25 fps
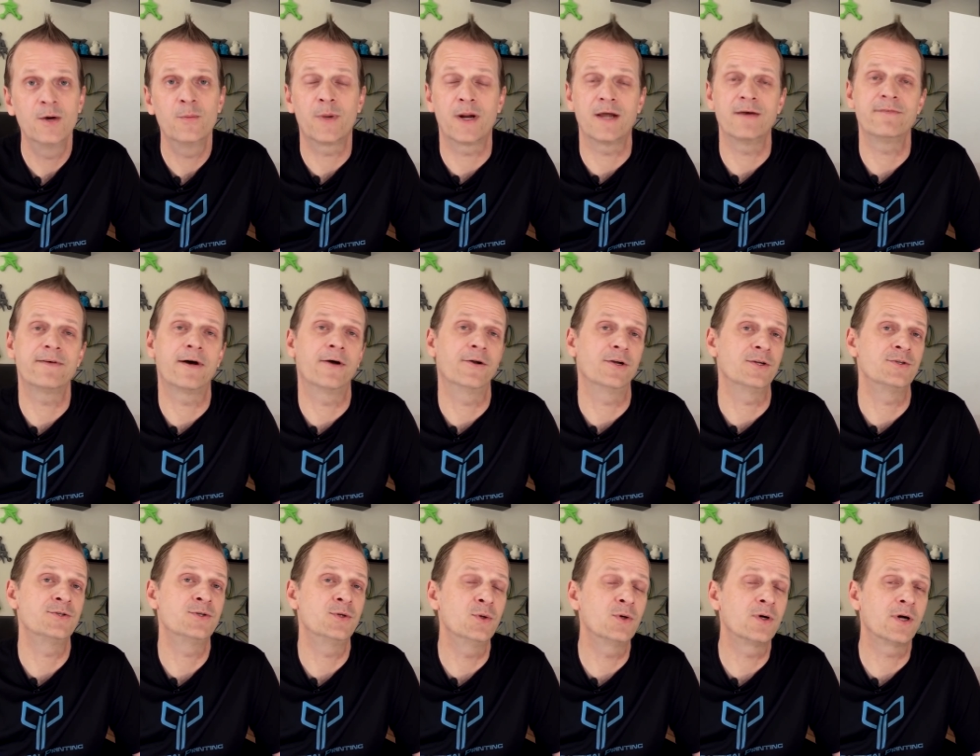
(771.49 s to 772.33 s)
But I found
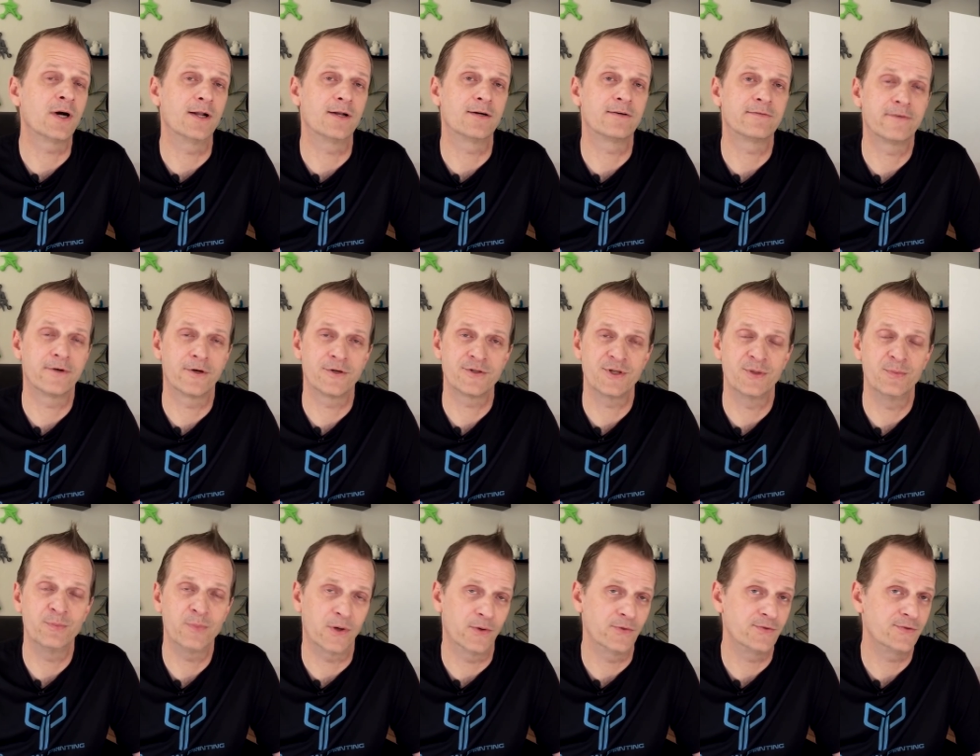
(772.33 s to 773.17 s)
a two-color
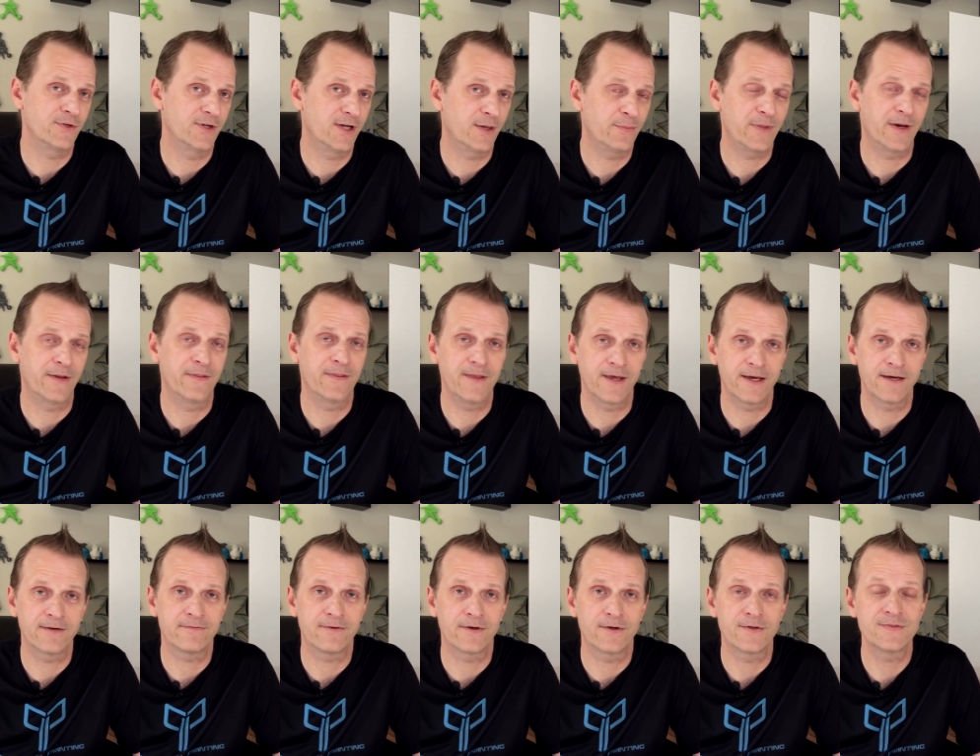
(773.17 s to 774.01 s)
version posted up on
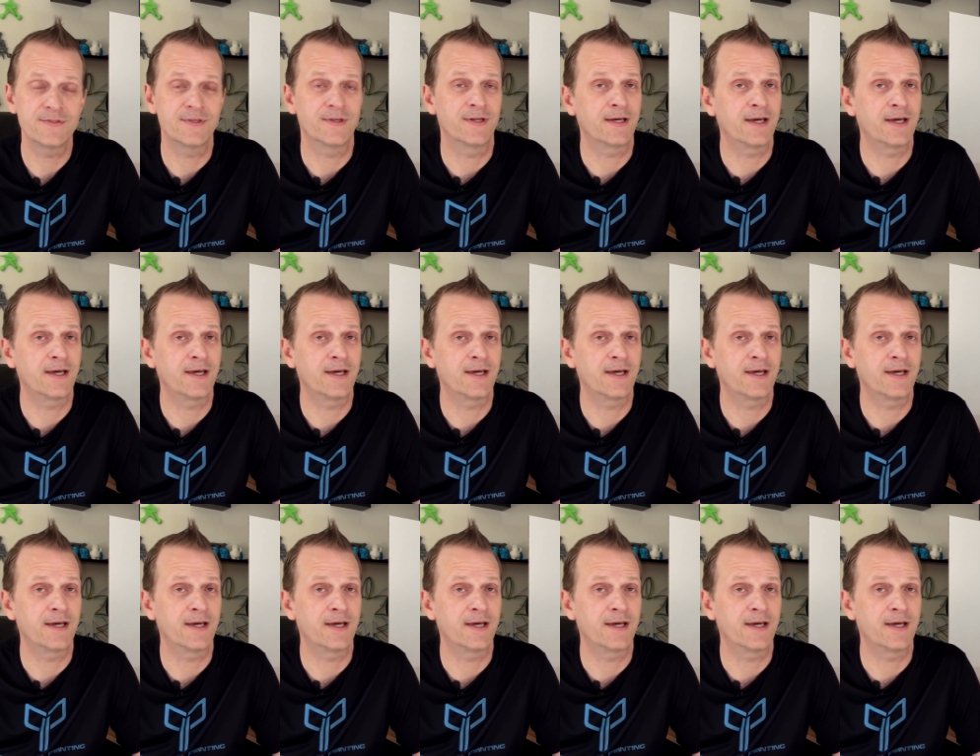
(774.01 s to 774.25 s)
Thingiverse.